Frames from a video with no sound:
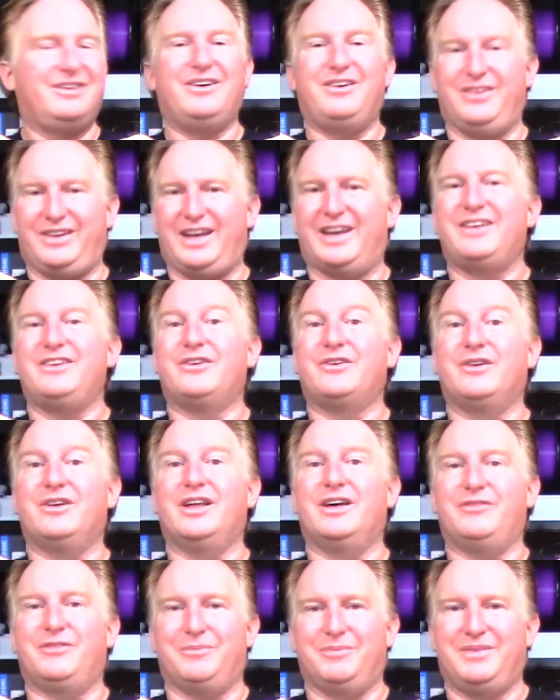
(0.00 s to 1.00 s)
Oh yeah, you're going
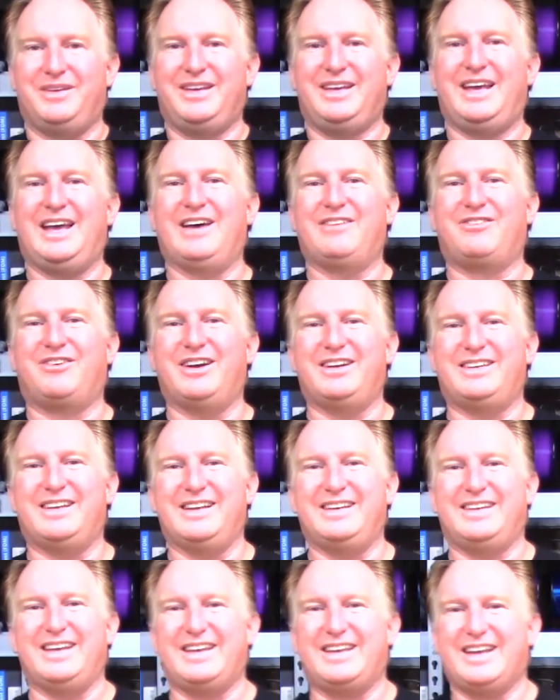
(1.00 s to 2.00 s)
to love them. Have a great day
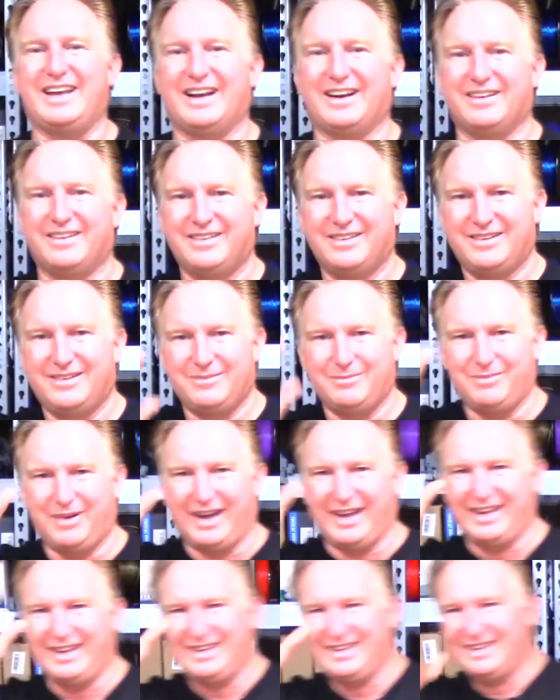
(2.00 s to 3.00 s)
and take care.
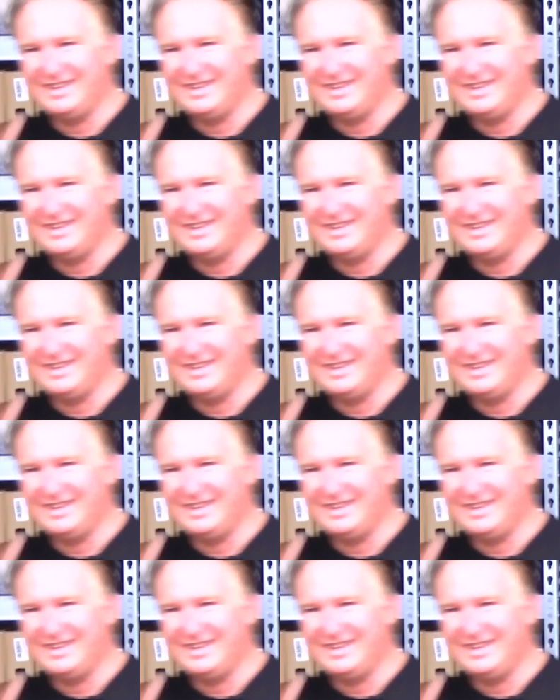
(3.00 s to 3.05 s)
Bye.